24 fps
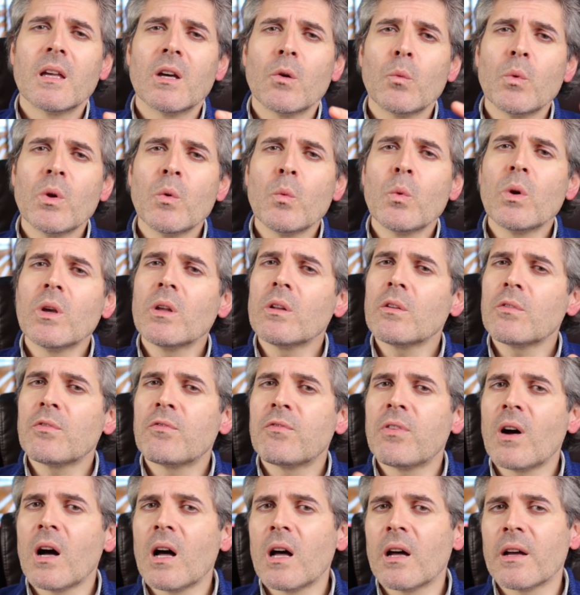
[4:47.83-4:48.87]
we will
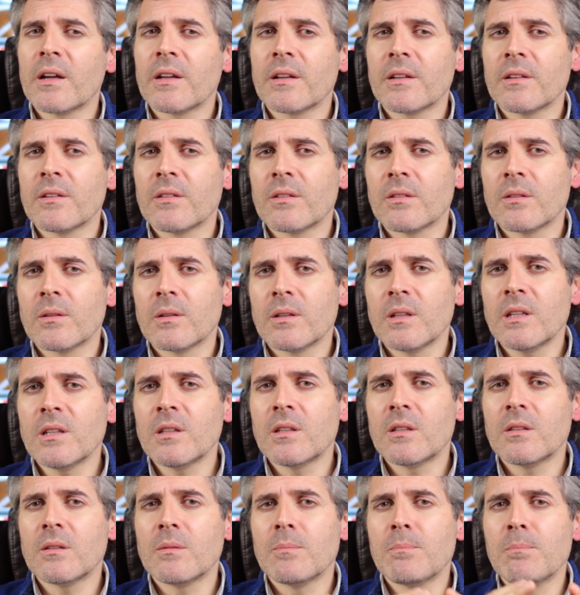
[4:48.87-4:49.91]
find
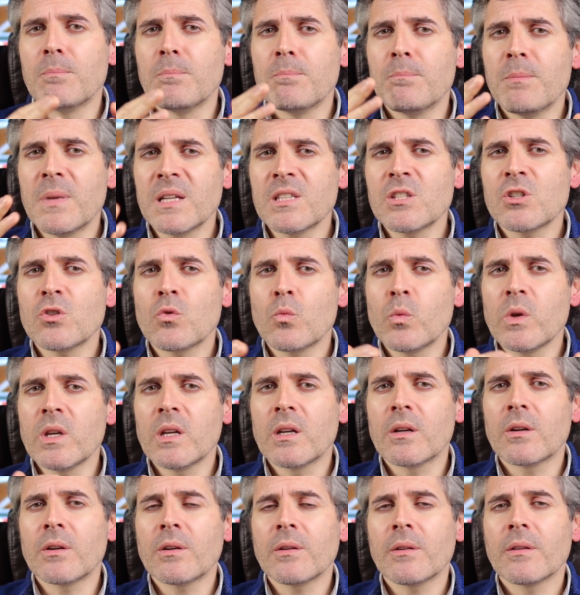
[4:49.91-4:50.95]
it much
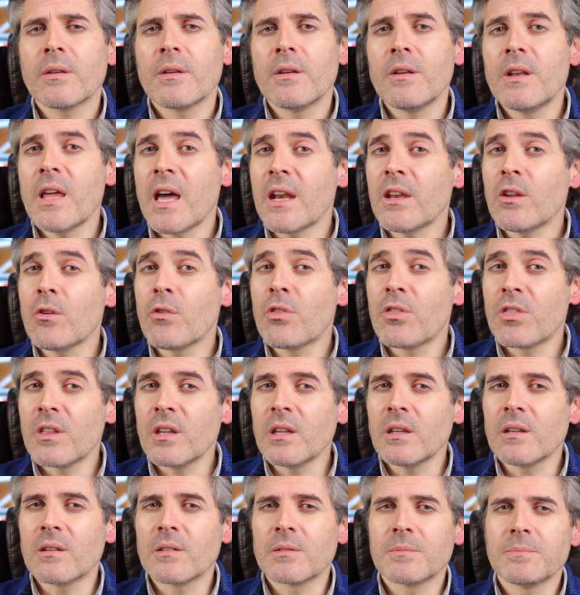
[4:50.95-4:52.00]
quicker than you
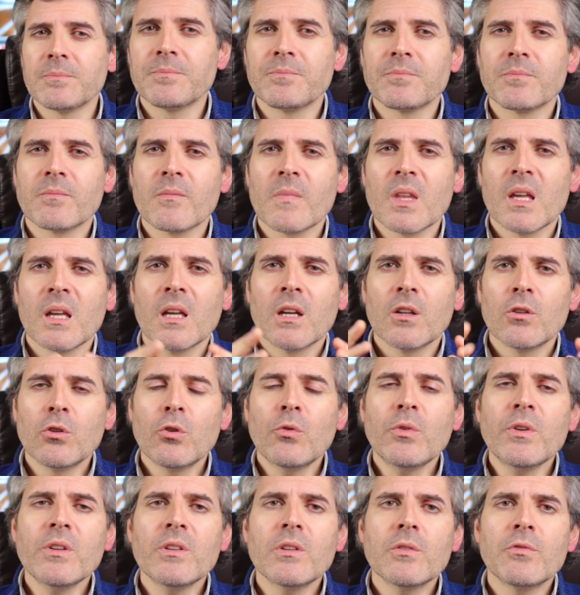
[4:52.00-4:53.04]
think.
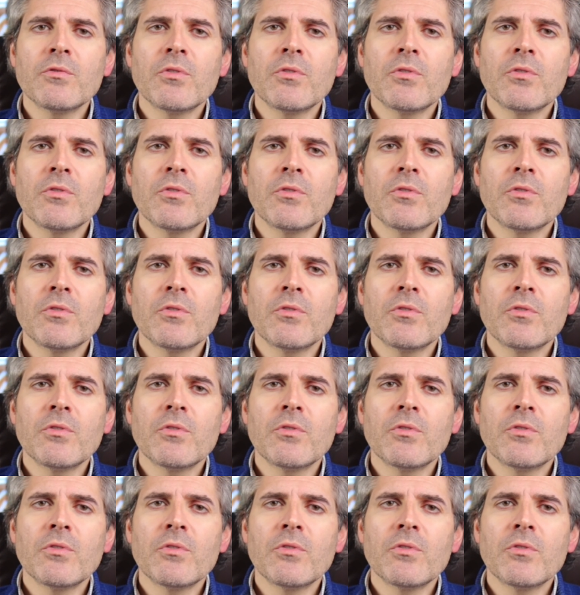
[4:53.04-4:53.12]
During the